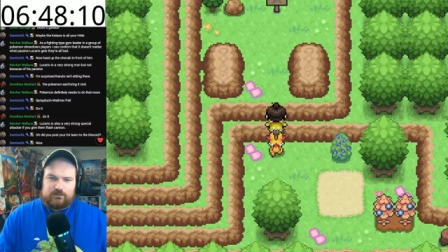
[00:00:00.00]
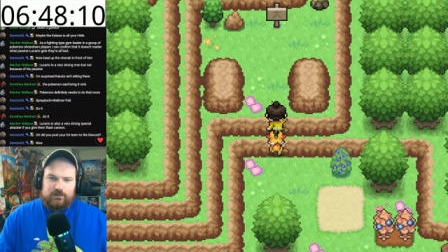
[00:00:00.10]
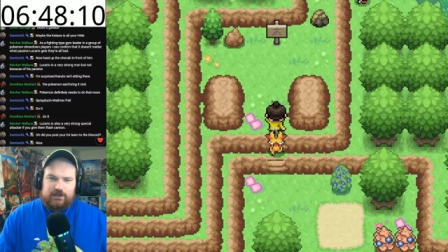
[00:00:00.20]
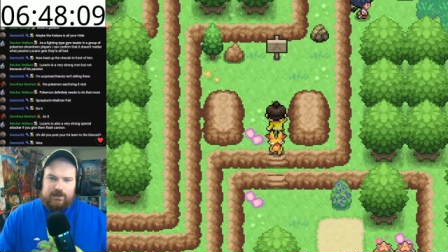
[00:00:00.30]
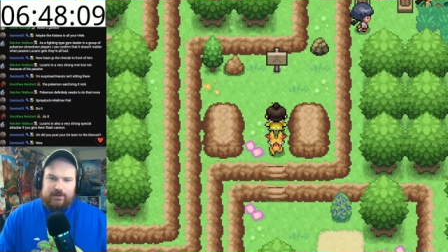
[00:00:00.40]

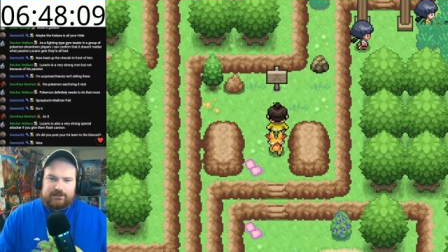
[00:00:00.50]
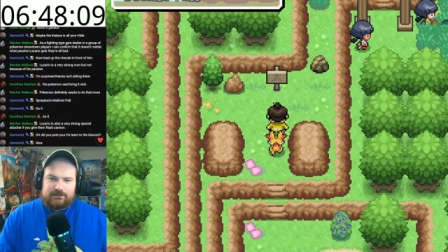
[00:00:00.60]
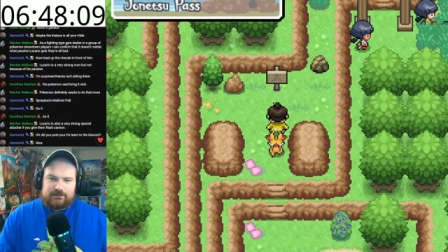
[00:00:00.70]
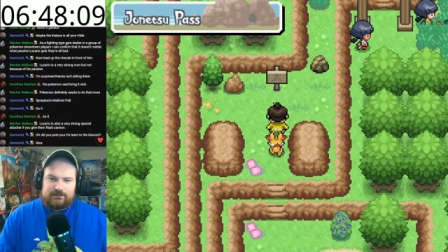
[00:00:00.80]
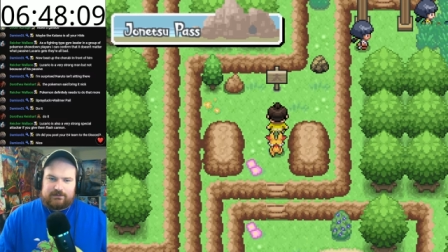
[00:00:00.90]
Where am I?
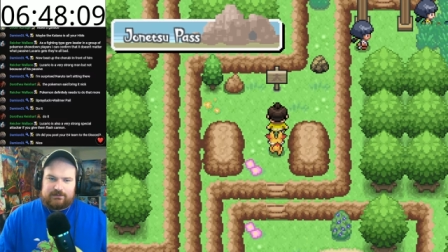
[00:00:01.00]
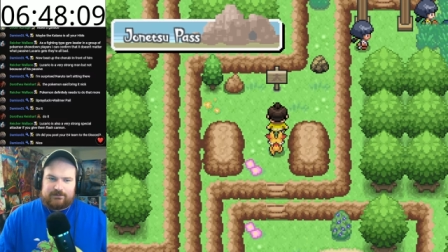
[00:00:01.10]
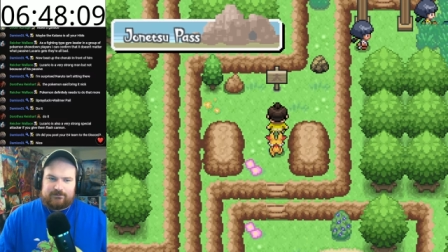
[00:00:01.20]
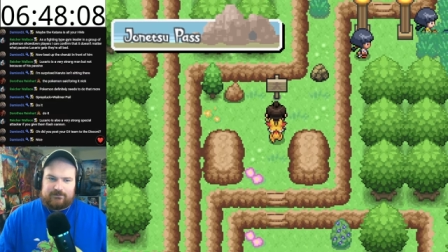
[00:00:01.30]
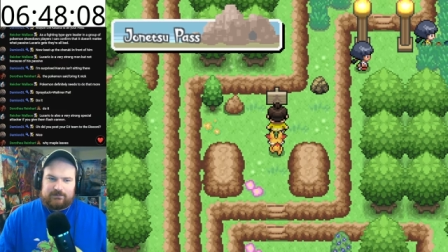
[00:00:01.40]

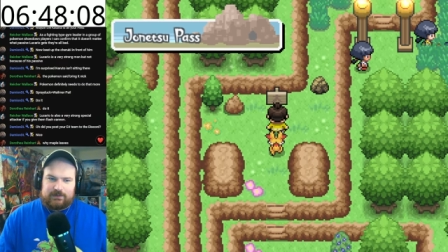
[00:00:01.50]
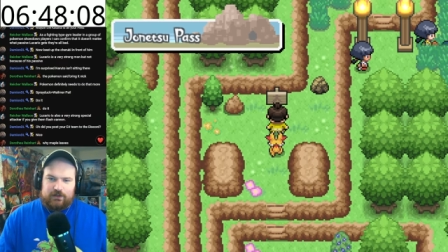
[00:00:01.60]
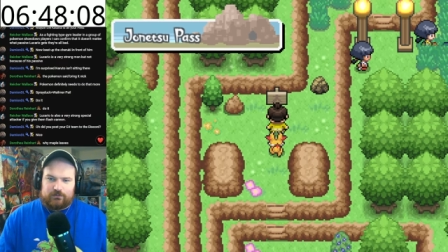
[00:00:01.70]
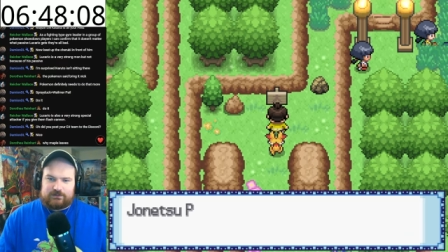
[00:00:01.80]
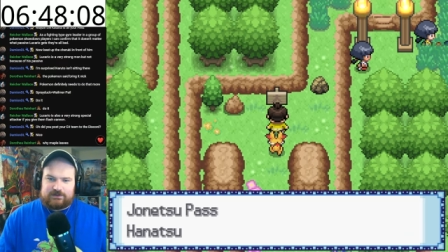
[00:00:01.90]

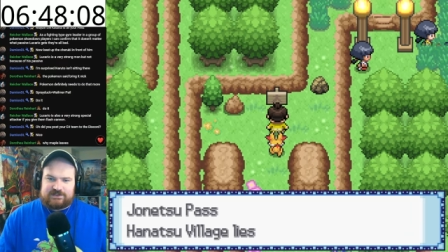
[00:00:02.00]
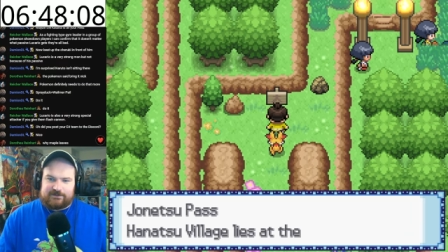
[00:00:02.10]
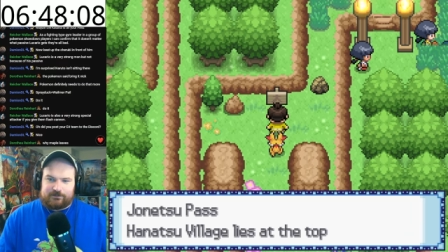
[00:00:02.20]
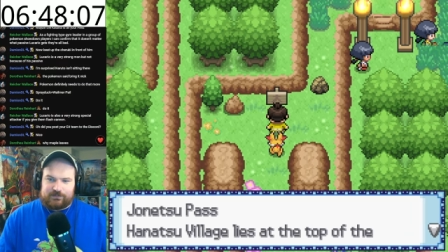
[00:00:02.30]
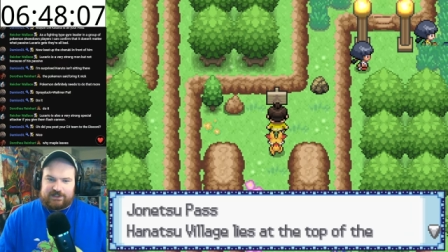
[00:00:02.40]
Oh, it's a
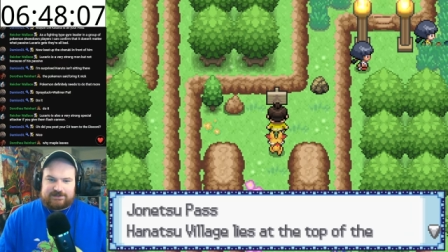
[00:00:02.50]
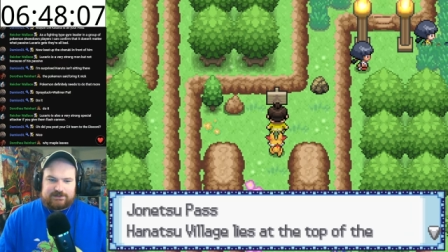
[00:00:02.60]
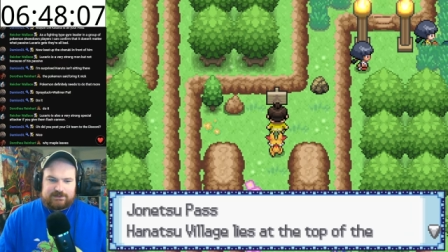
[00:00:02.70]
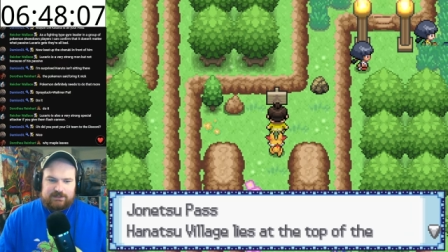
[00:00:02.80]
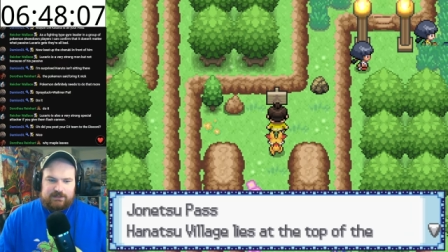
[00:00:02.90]
different place.